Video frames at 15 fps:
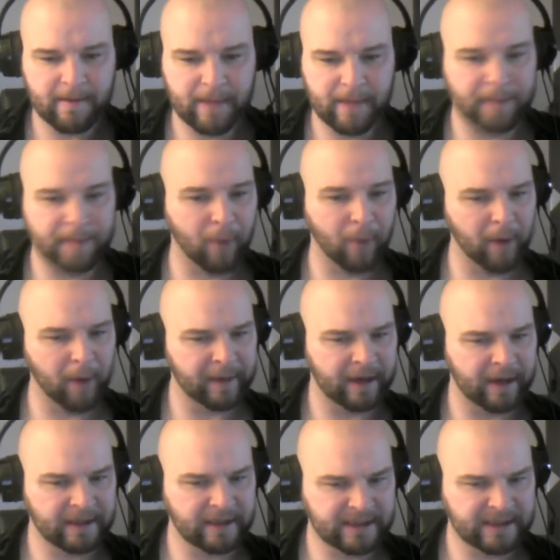In part
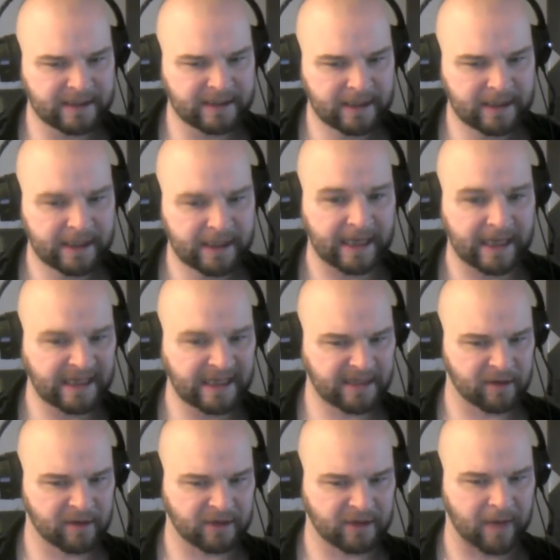because it is a
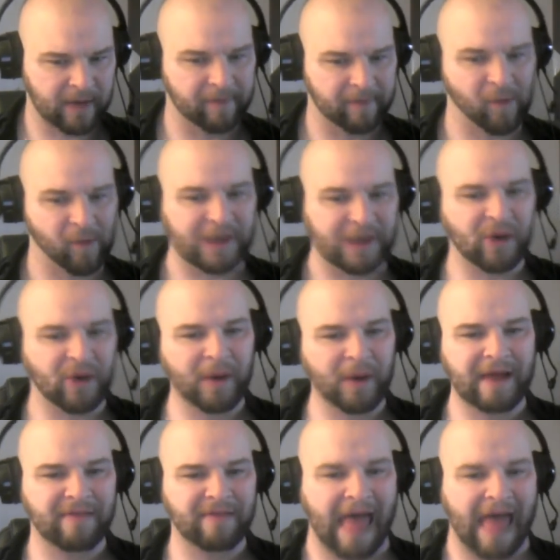little tough. We don't
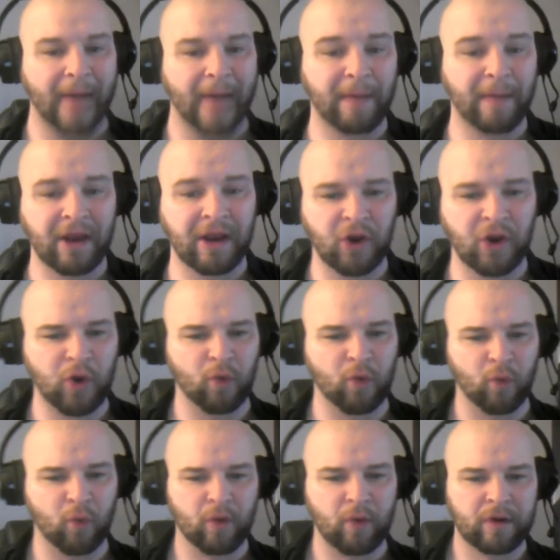have that many
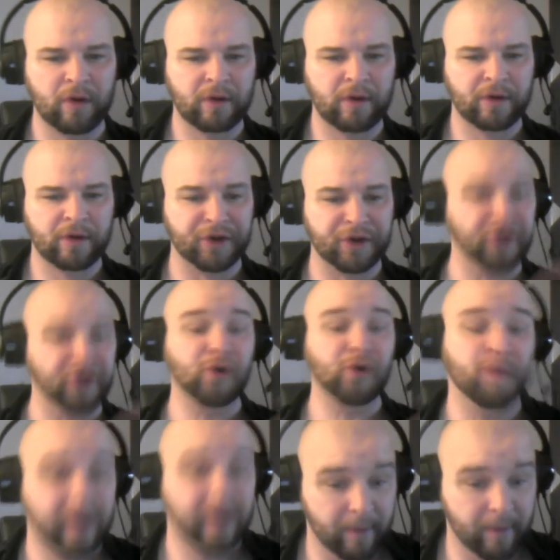new
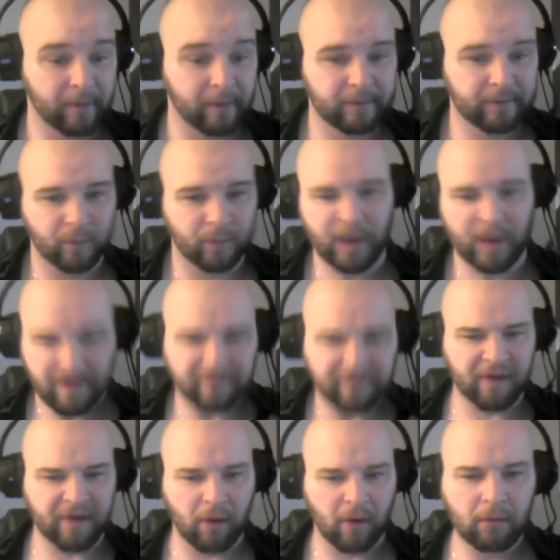people. We have a
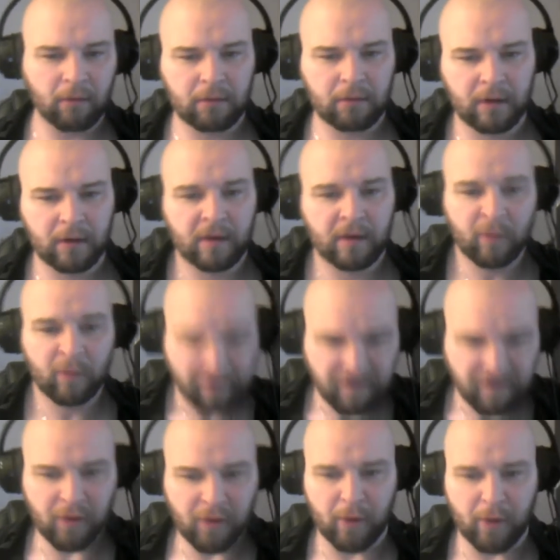few
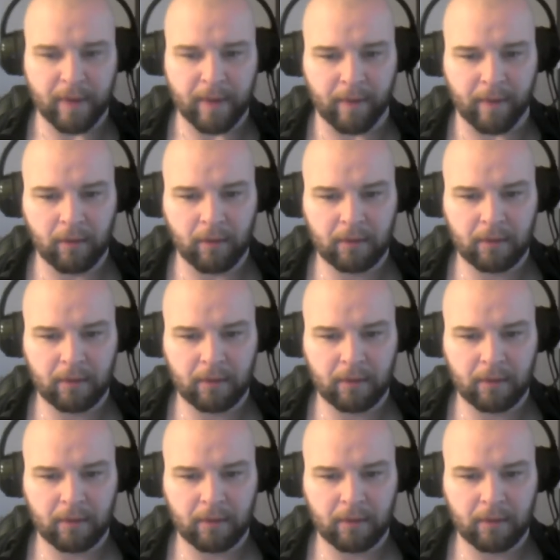new people.